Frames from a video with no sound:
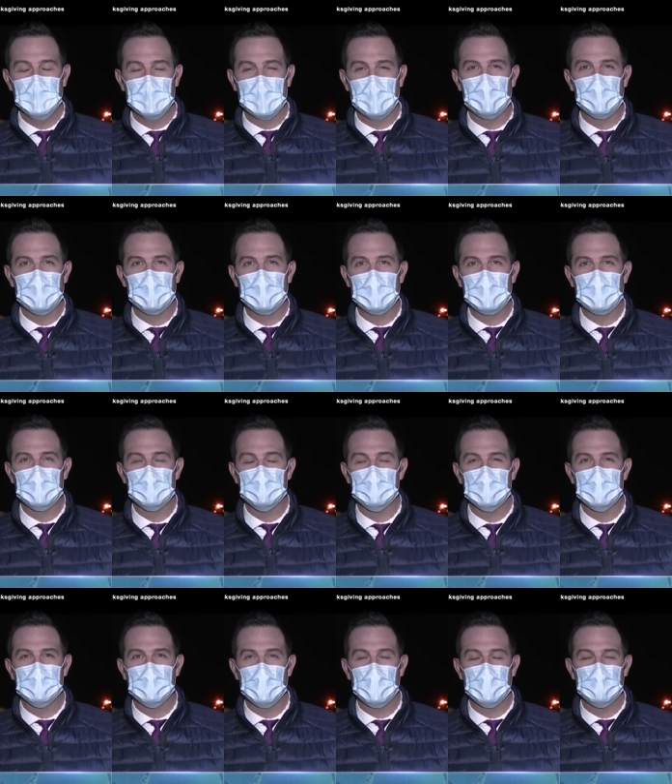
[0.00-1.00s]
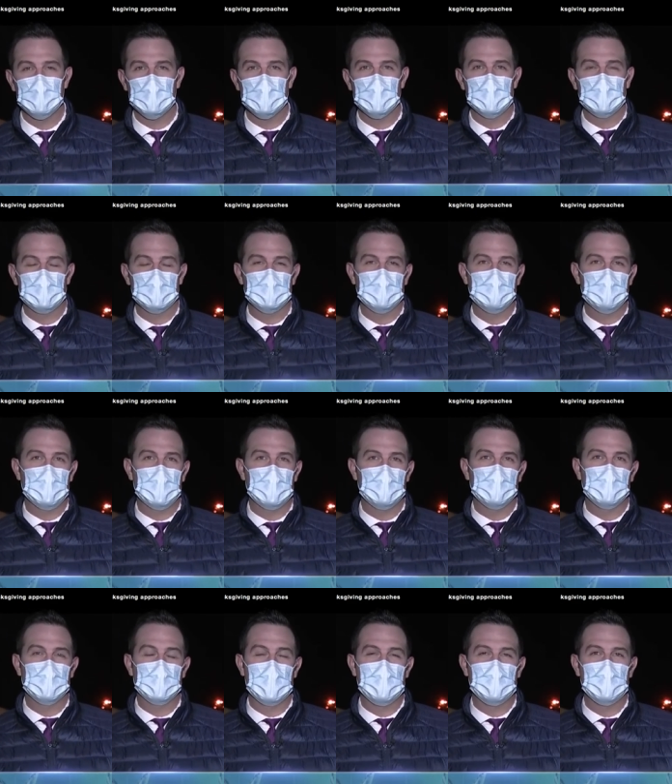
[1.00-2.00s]
Governor Baker says he hopes to work with the
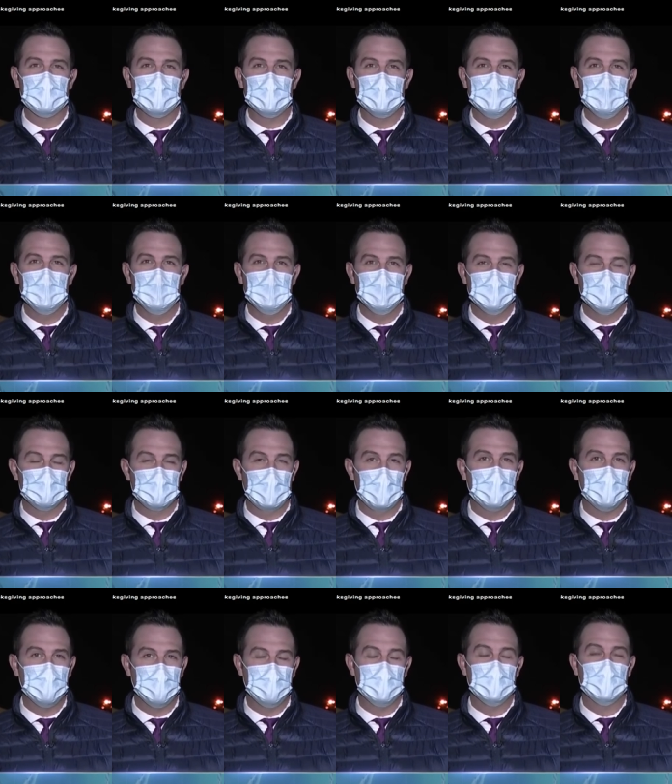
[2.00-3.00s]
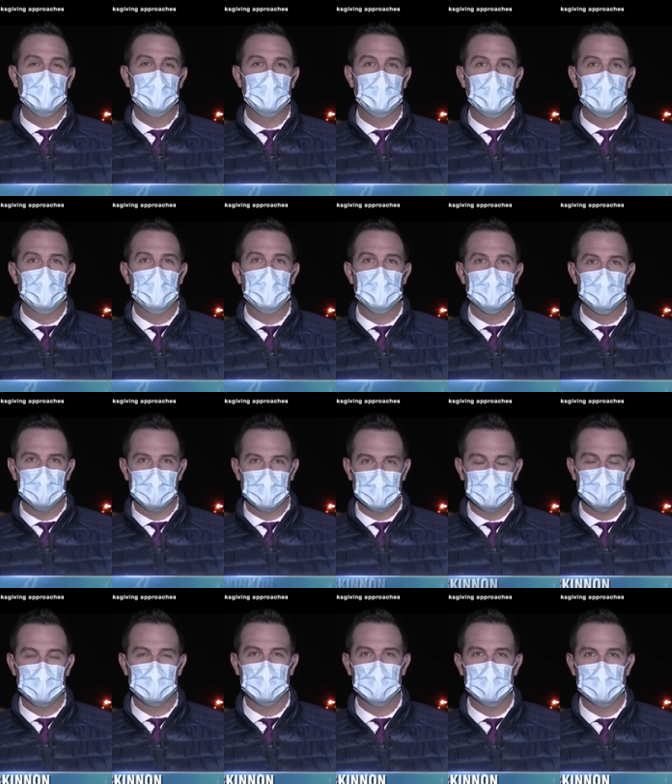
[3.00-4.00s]
federal government to try to figure out a
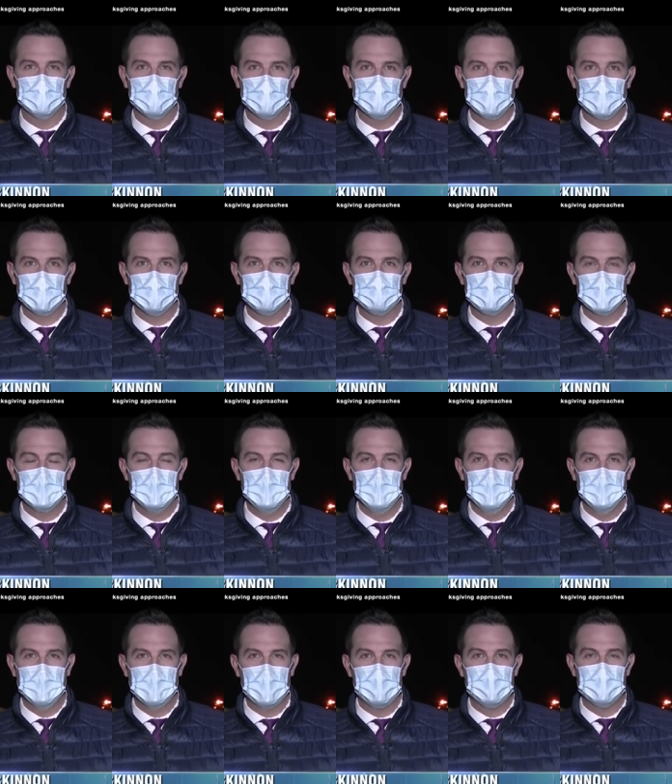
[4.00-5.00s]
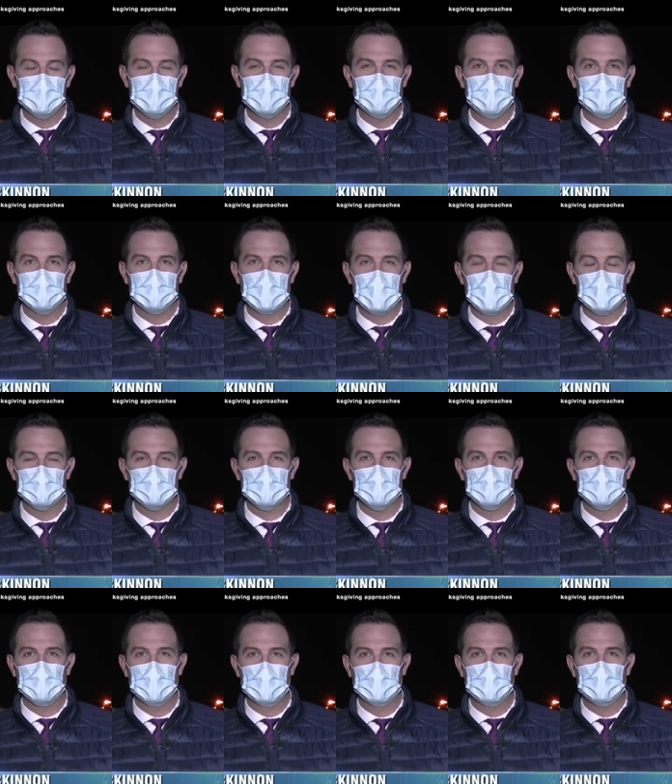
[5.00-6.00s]
solution for it. Live at Suffolk Downs
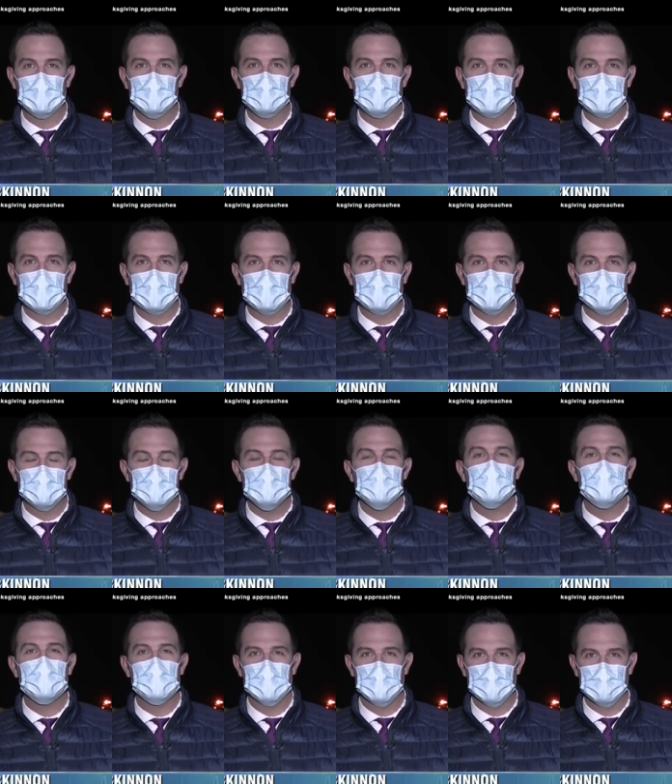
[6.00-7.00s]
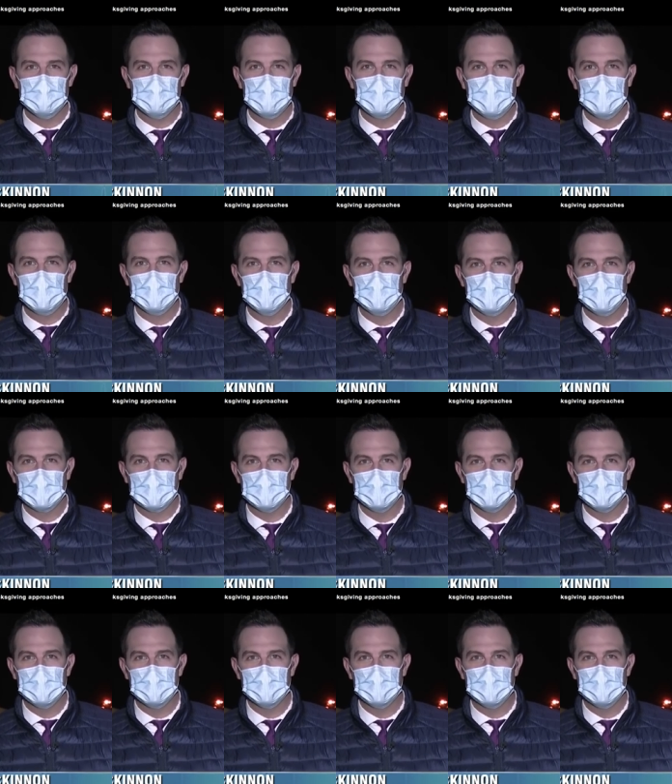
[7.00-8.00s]
this morning, Chris McKinnon, 7 News Today in New
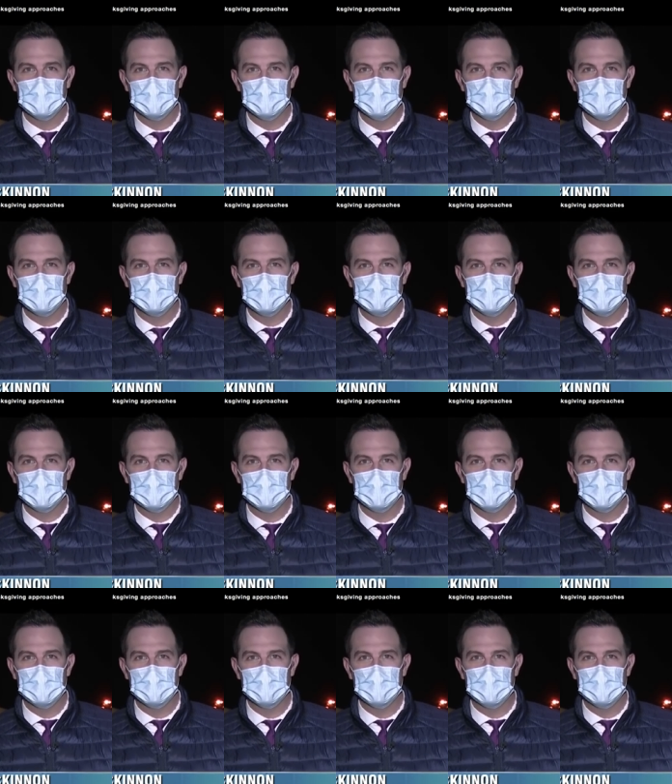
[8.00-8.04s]
England.